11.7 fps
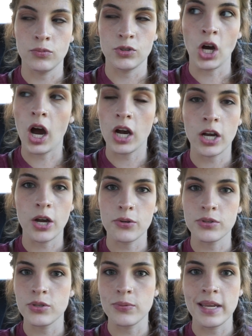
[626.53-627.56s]

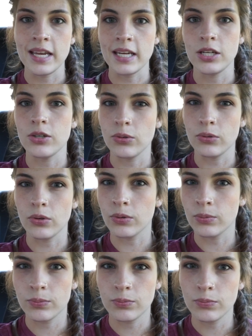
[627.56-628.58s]
taco zucchini
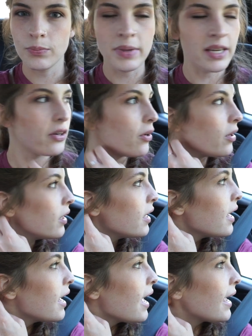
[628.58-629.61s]
noodle meal,
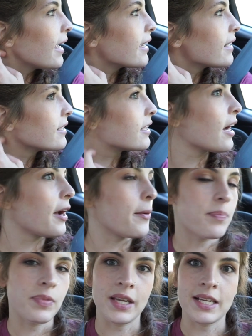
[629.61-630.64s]
and
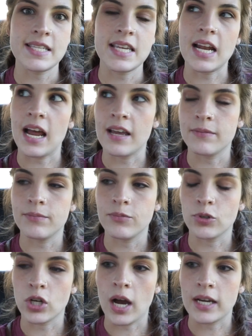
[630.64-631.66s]
like I said, I
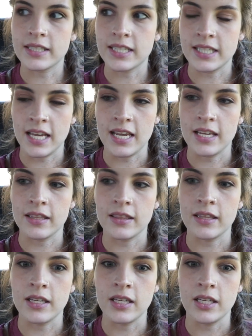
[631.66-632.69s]
forgot to take
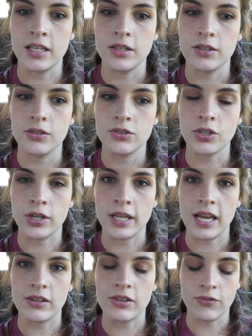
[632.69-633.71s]
the
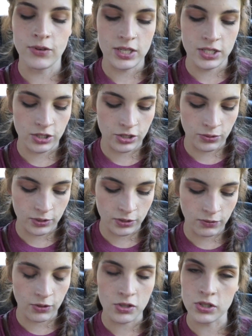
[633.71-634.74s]
turkey out of the freezer, so it's
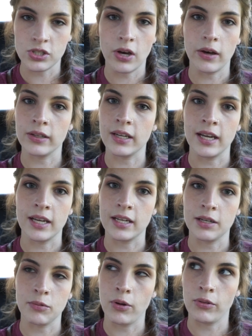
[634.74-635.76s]
frozen solid and
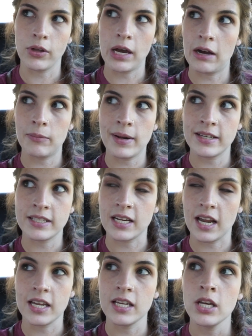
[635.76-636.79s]
it won't thaw out by
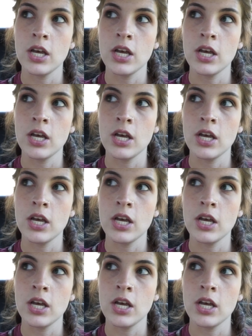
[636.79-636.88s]
tonight.